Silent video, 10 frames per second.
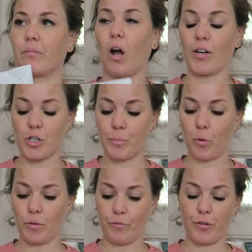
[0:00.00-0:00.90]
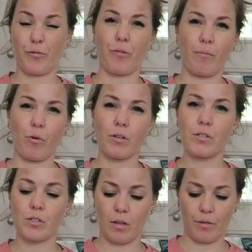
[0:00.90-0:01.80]
I just bought them for the front
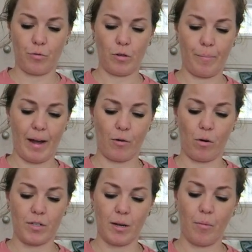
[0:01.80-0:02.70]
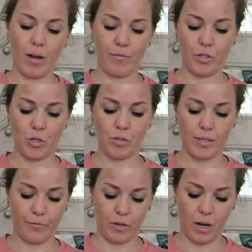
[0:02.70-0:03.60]
ones because I thought the back ones, I might even choose a
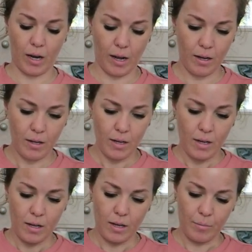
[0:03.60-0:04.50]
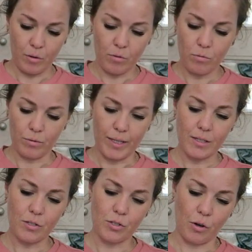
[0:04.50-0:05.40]
different colour. Oh,
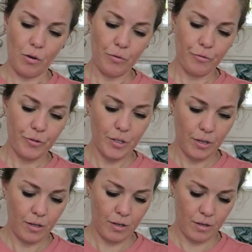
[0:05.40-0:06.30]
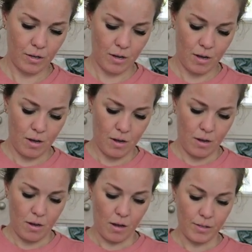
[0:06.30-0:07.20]
these are soft.
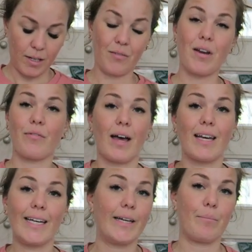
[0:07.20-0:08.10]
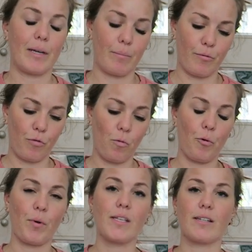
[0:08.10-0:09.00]
See, I've never had linen bedding before,
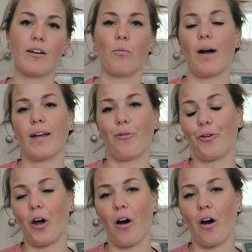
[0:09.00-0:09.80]
but we stayed away on